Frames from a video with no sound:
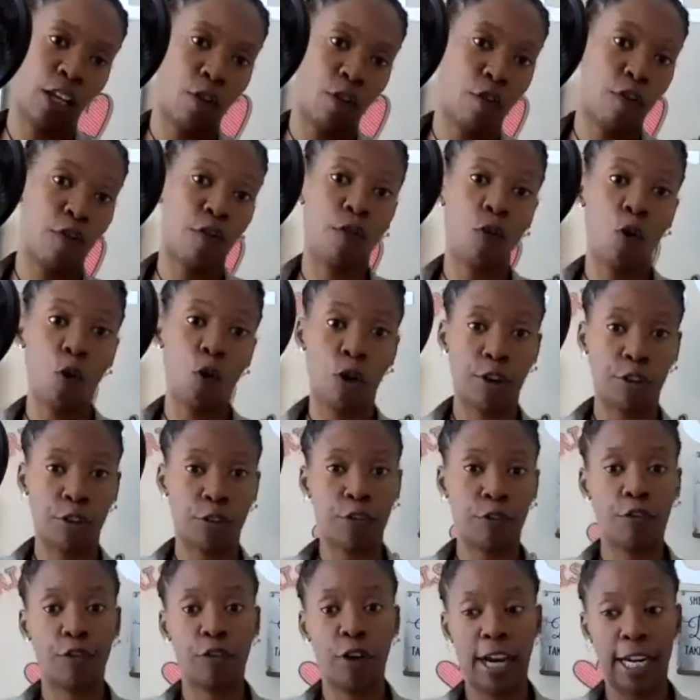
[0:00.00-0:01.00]
and fourth
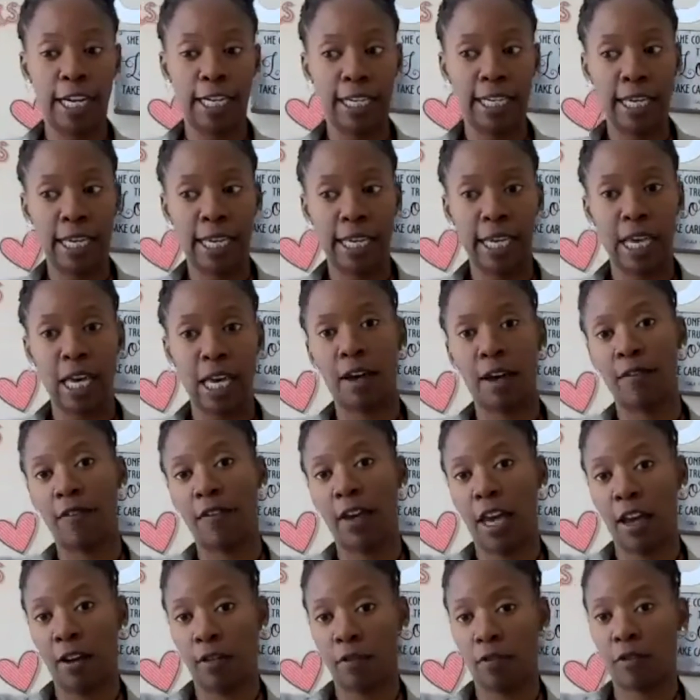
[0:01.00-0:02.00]
Friday of
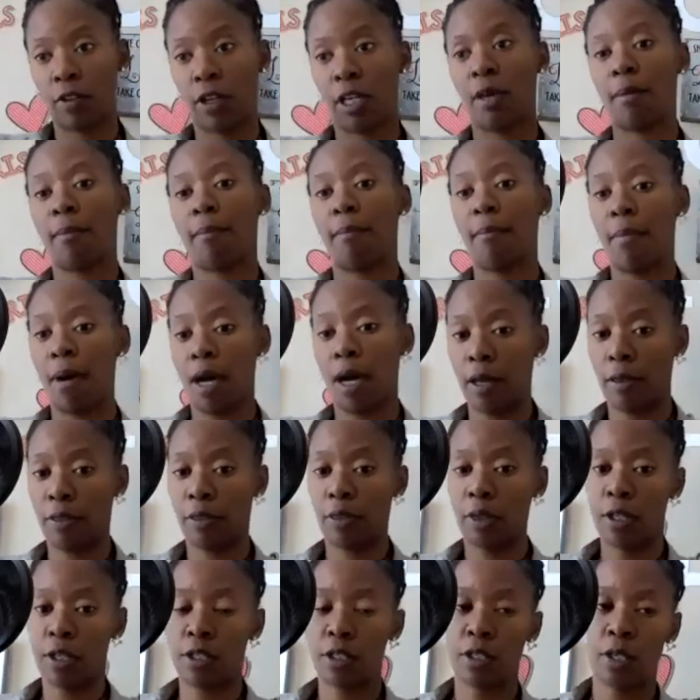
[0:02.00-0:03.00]
every month.
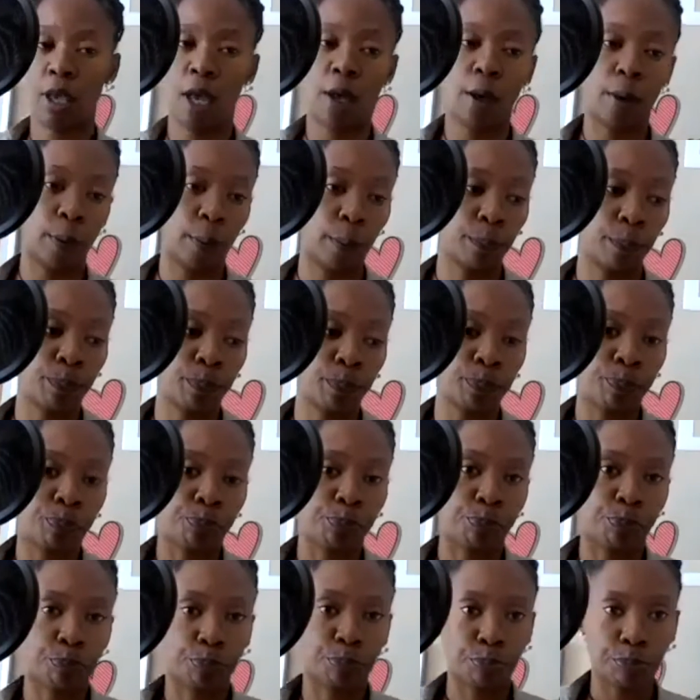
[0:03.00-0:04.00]
So
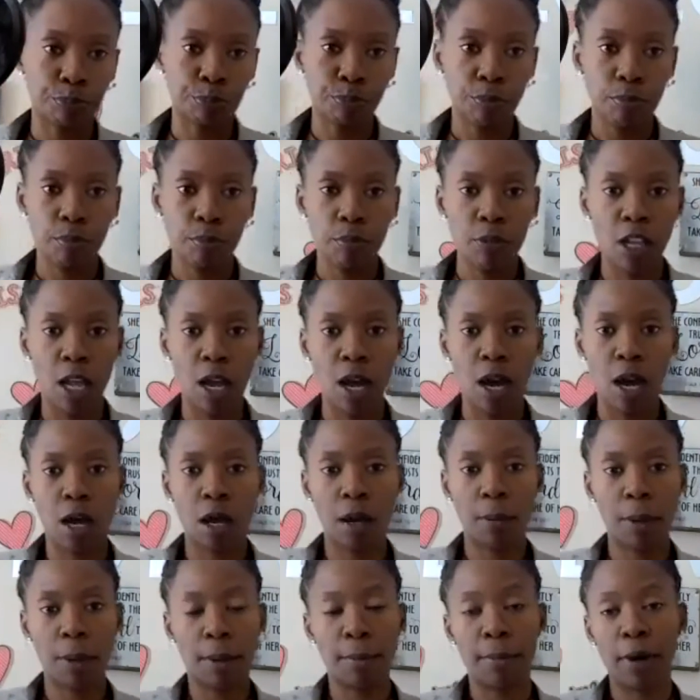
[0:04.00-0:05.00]

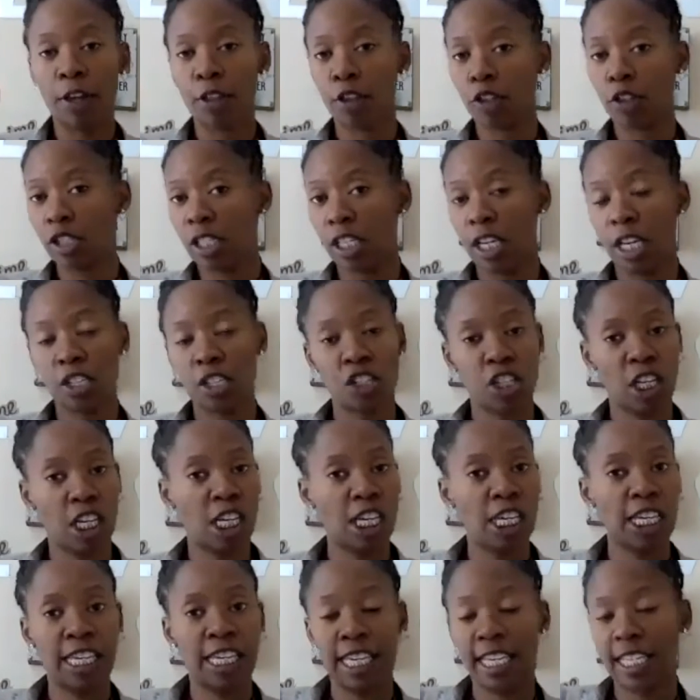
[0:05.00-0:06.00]
A Mother's Touch
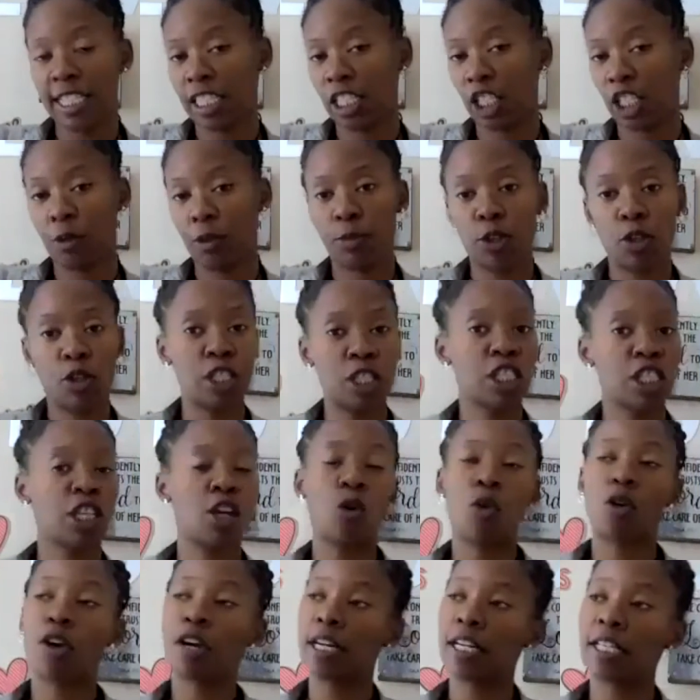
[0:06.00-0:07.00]
Inc. is a community
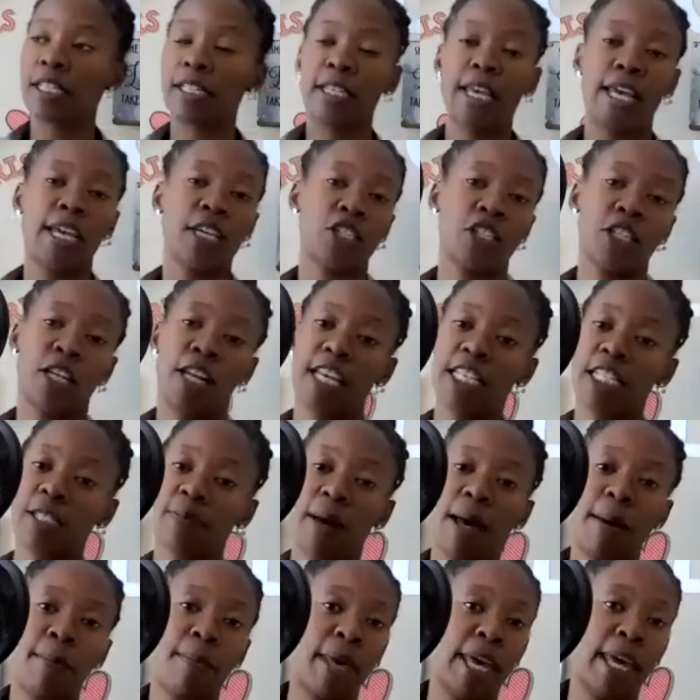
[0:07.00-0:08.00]
organization. That's
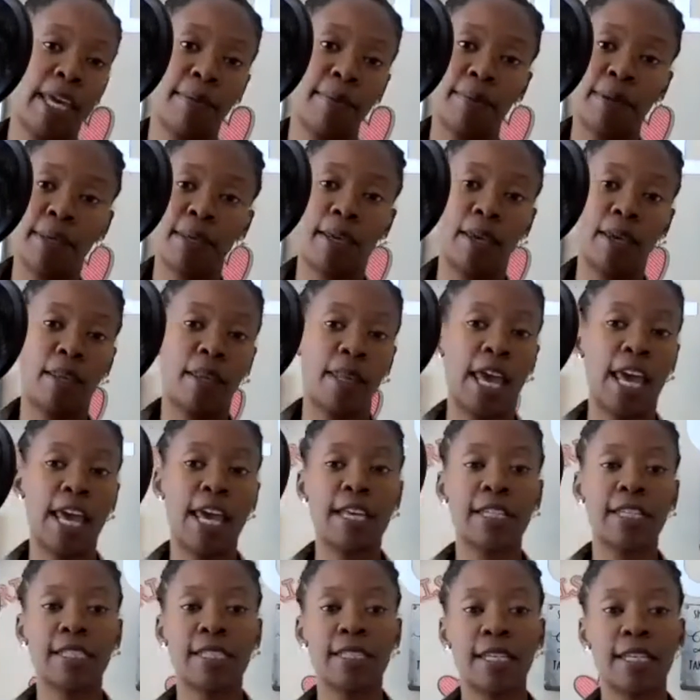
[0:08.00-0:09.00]
my baby. And that
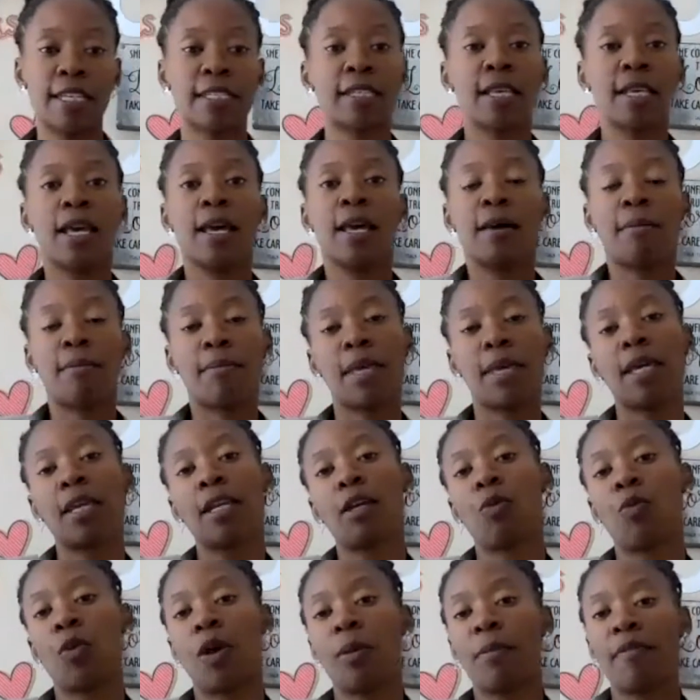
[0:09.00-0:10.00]
assists men
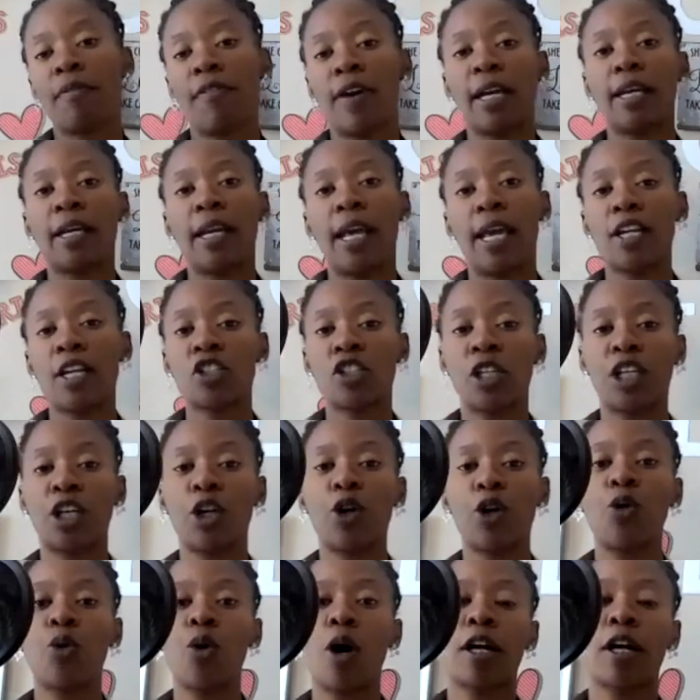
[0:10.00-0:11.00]
and women financially
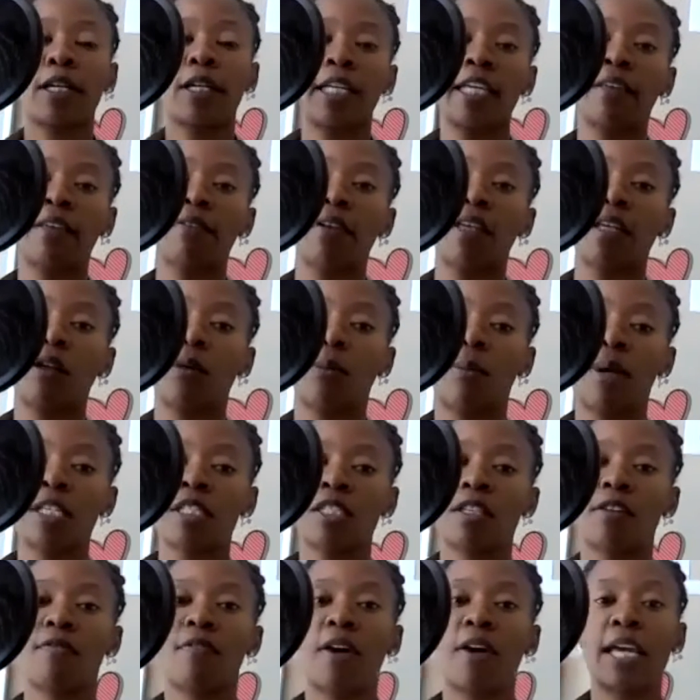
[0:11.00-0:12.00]
who are leaving
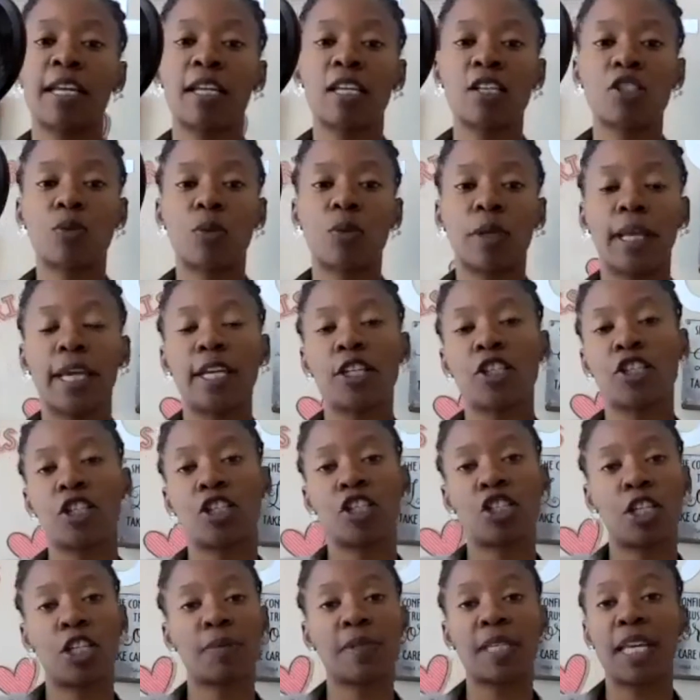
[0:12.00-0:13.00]
domestic violence
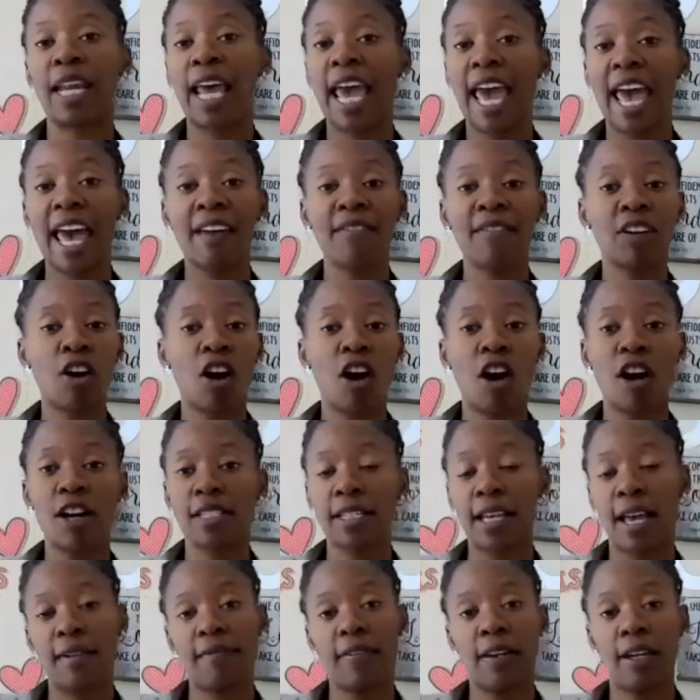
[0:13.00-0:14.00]
relationships and having a hard
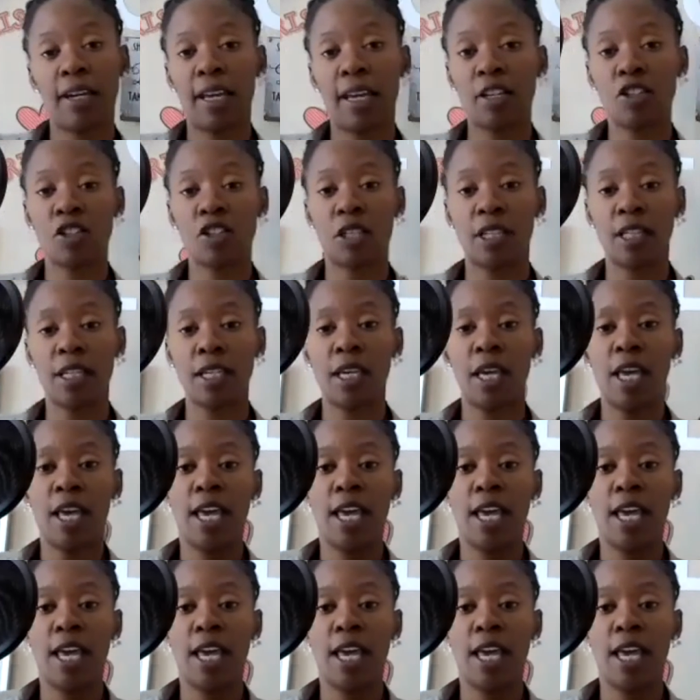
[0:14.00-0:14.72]
time financially.